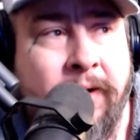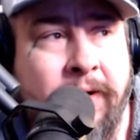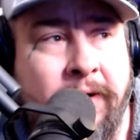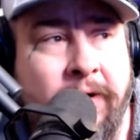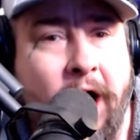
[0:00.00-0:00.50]

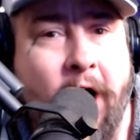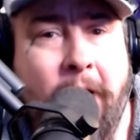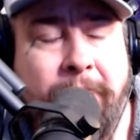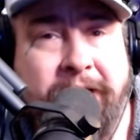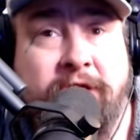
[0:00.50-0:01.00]

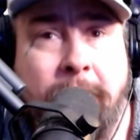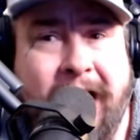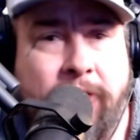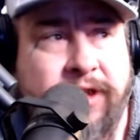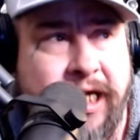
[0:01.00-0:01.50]
that somehow
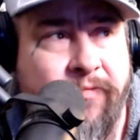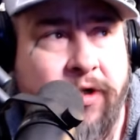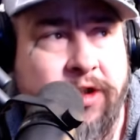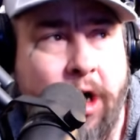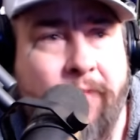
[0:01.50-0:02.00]
Steve
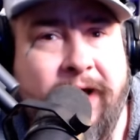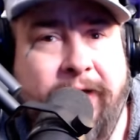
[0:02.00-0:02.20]
Gonsalves